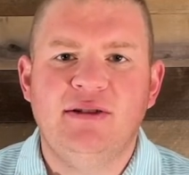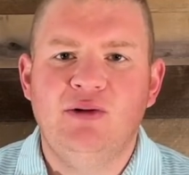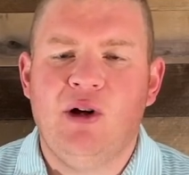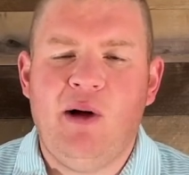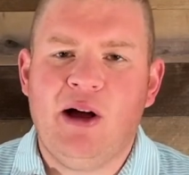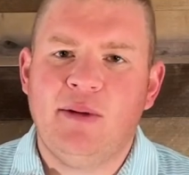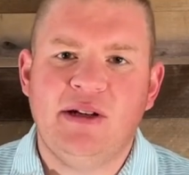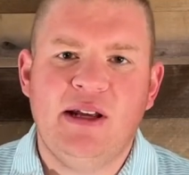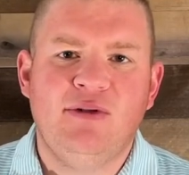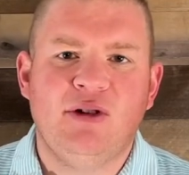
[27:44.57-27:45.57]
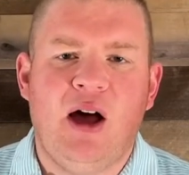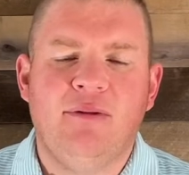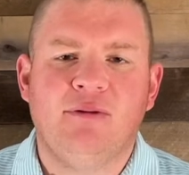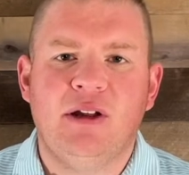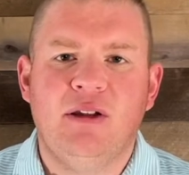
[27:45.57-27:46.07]
You are welcome to give your
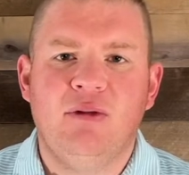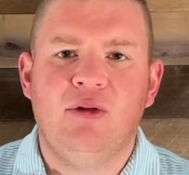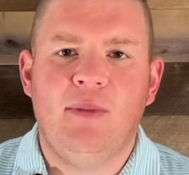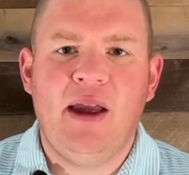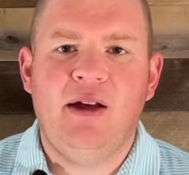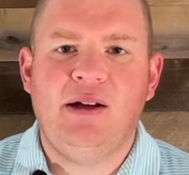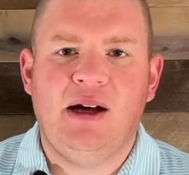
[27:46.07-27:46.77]
offering through the mail,